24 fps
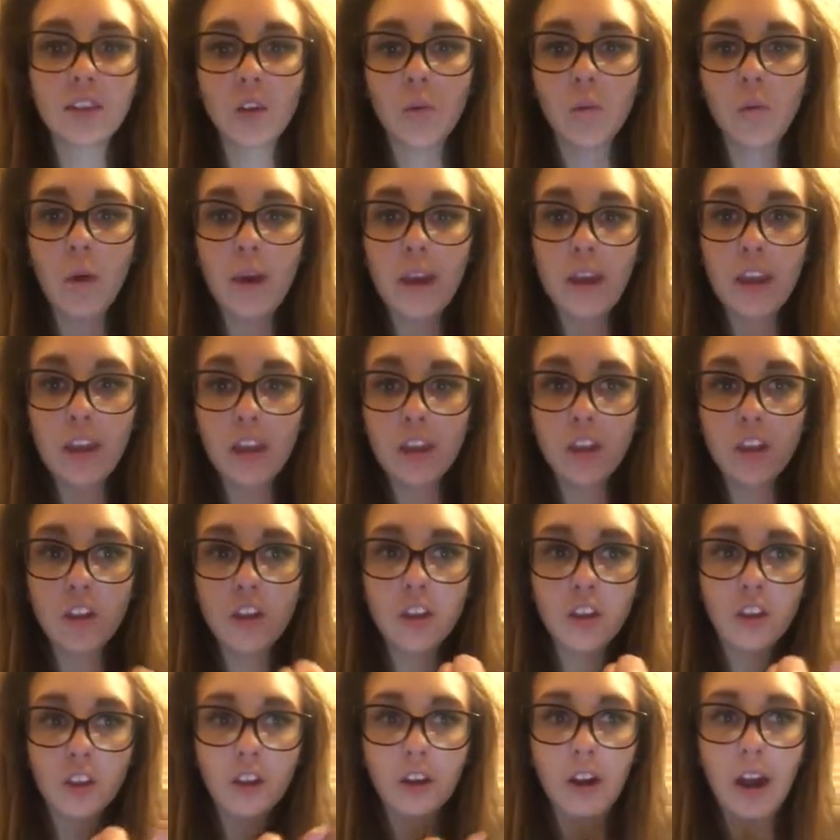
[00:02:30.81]
The way
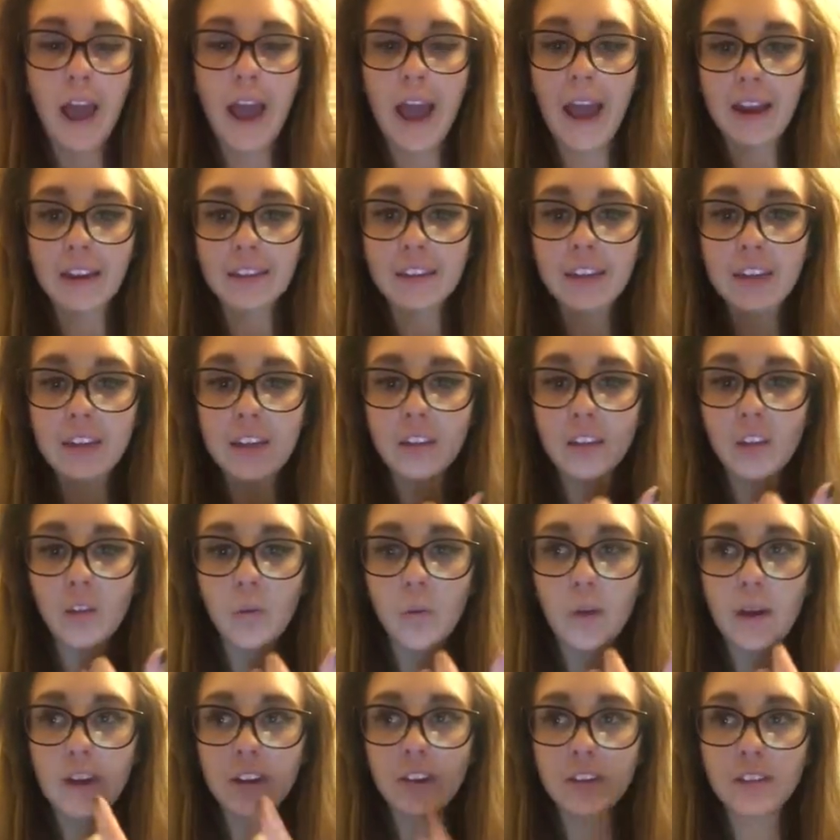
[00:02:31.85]
you're acting, the
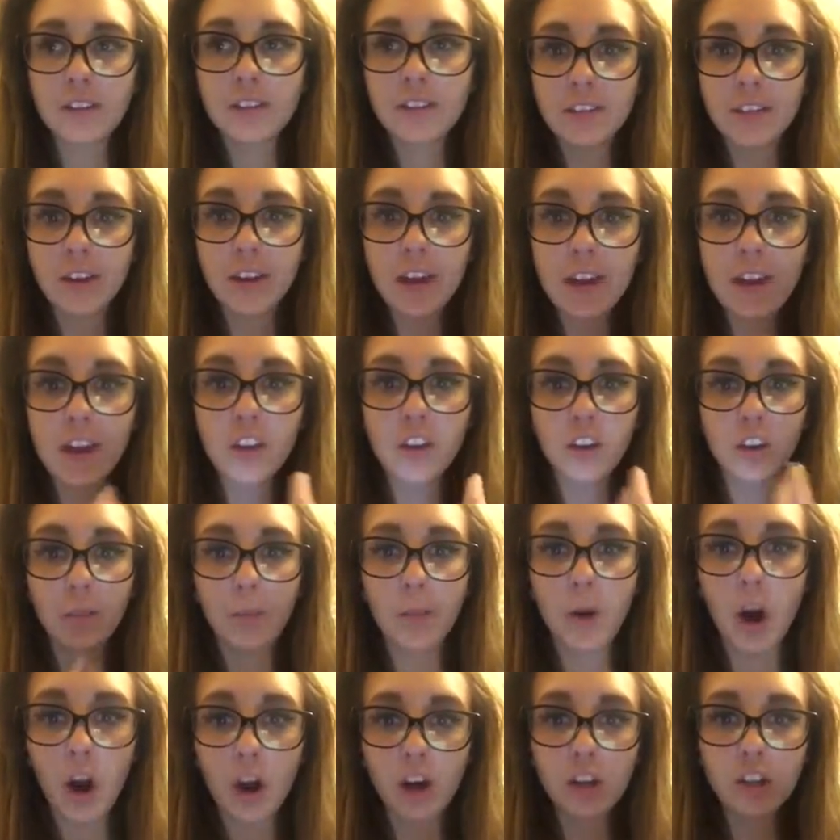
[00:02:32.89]
way you're sitting, your
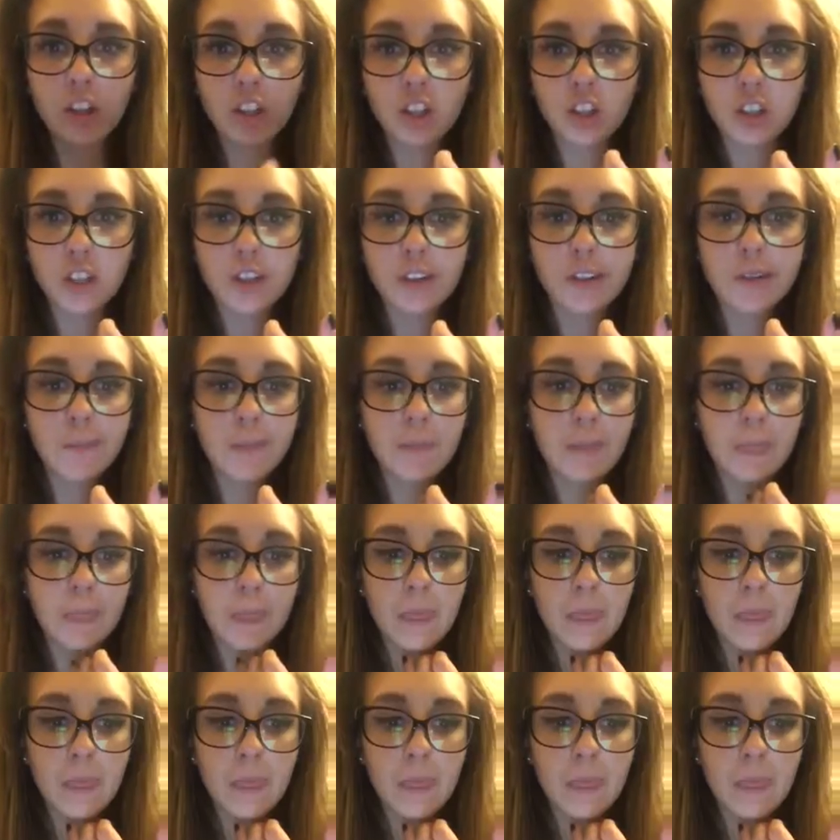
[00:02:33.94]
posture,